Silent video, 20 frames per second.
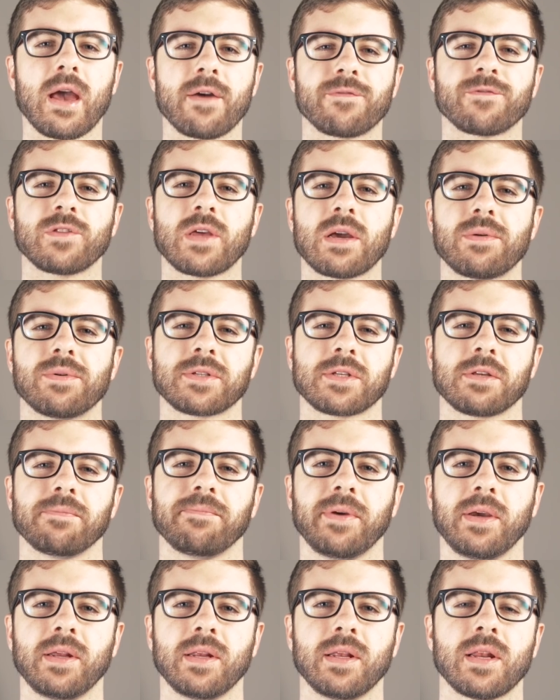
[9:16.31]
After that was
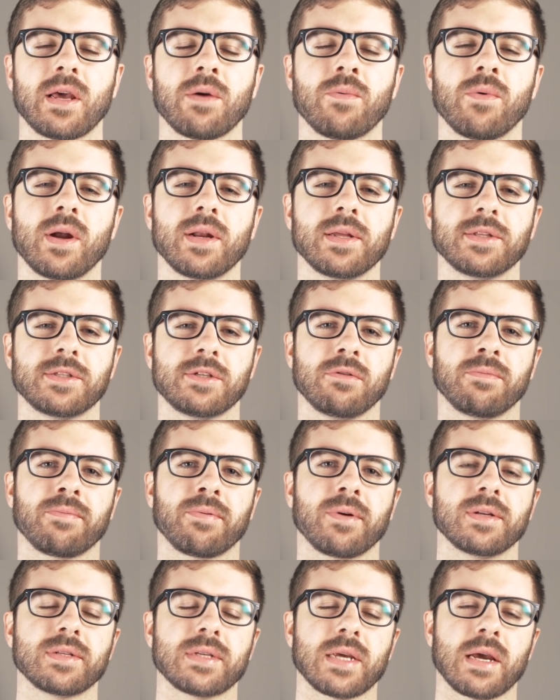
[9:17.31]
completed, I wanted to
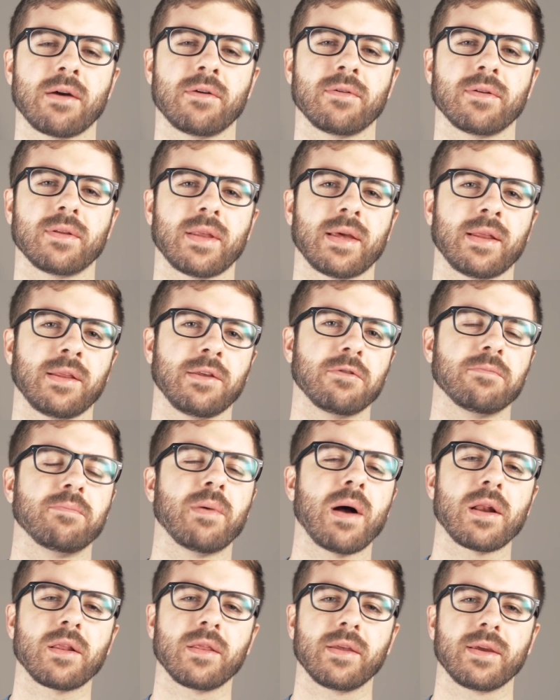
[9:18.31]
print out a little
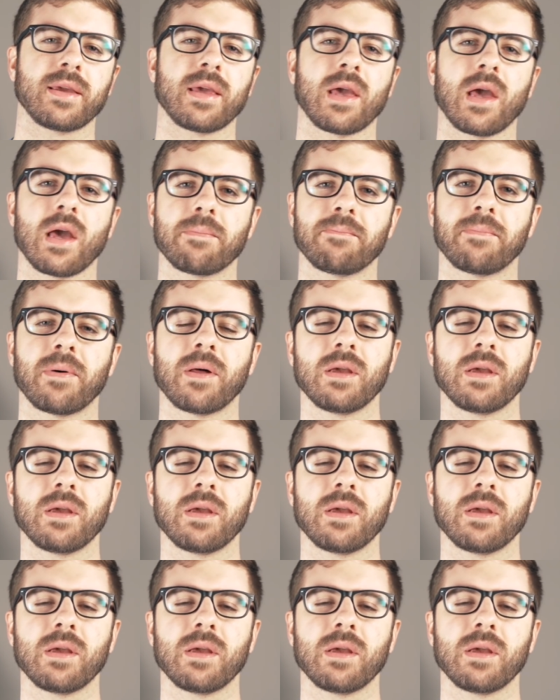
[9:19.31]
bottling cap.